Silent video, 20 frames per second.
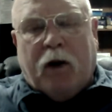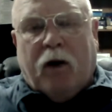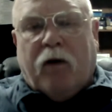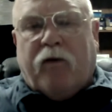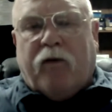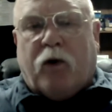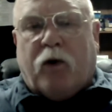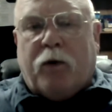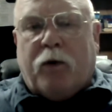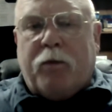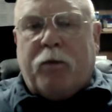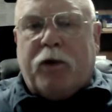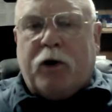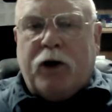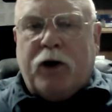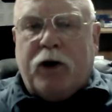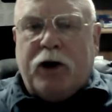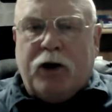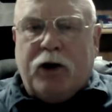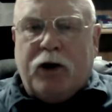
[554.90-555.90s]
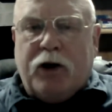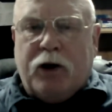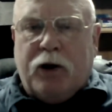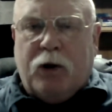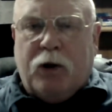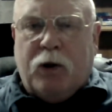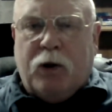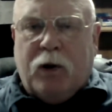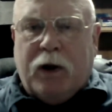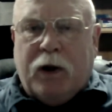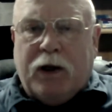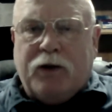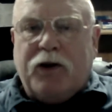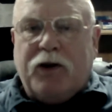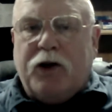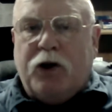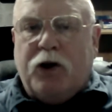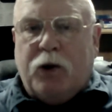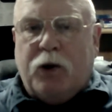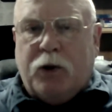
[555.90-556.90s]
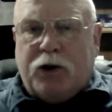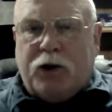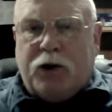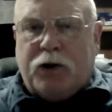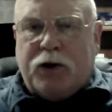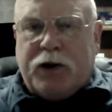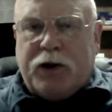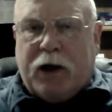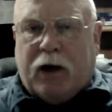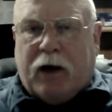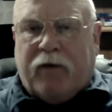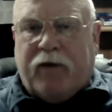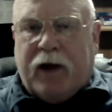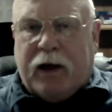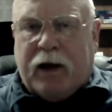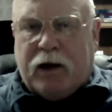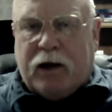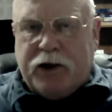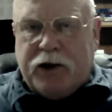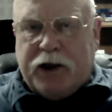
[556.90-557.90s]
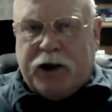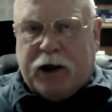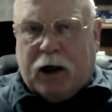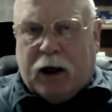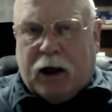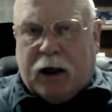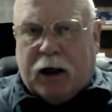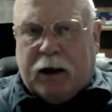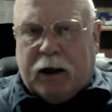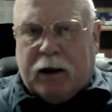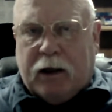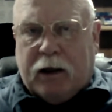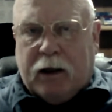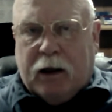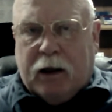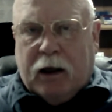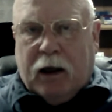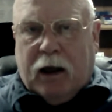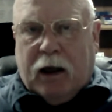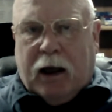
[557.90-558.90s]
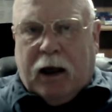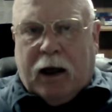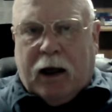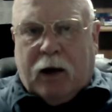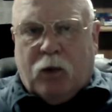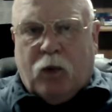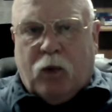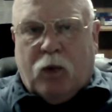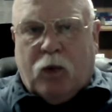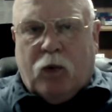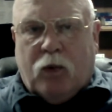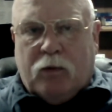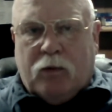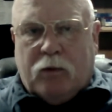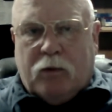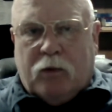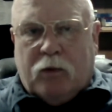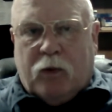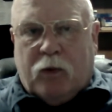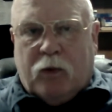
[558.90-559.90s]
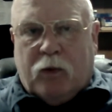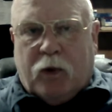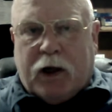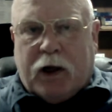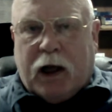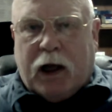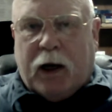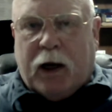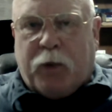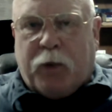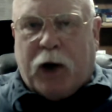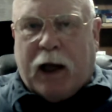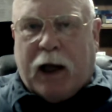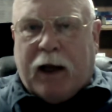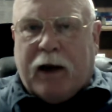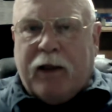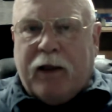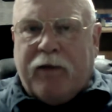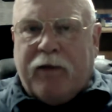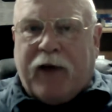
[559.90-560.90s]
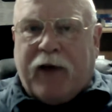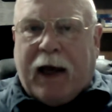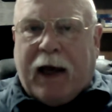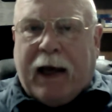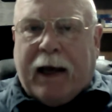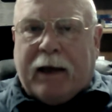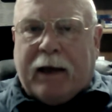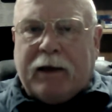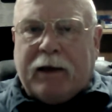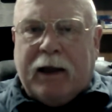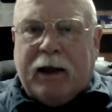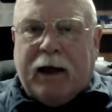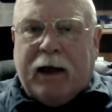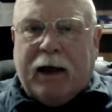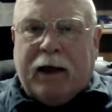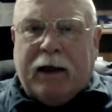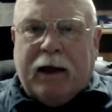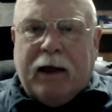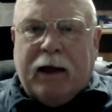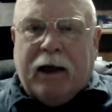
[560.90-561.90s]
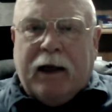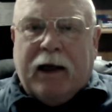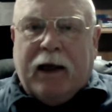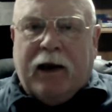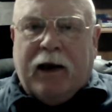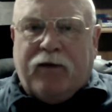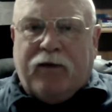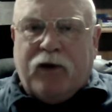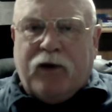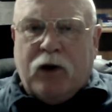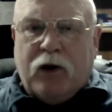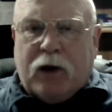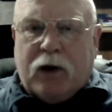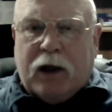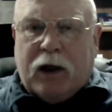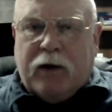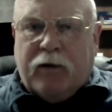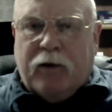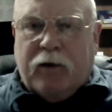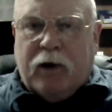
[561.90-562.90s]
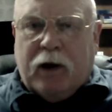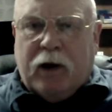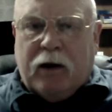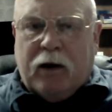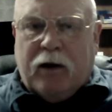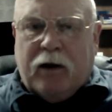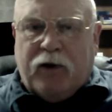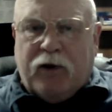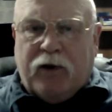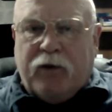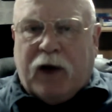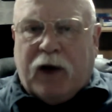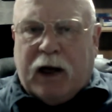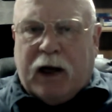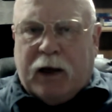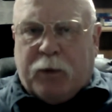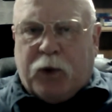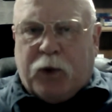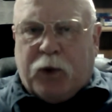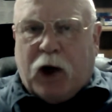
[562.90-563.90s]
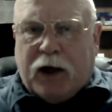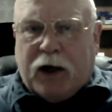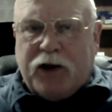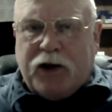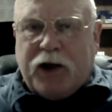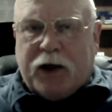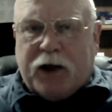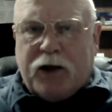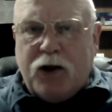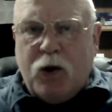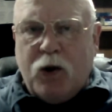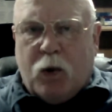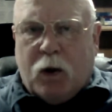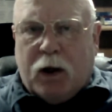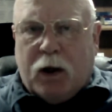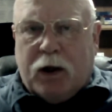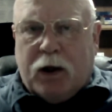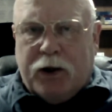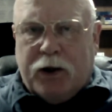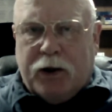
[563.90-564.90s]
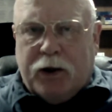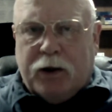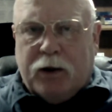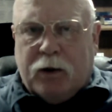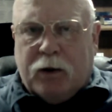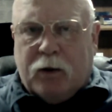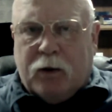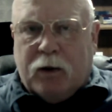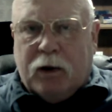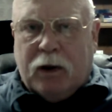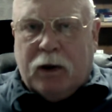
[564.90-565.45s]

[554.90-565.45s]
Form 32 is a do-it-yourself energy audit. And we're kind of proud of the fact that if you find a project you want to do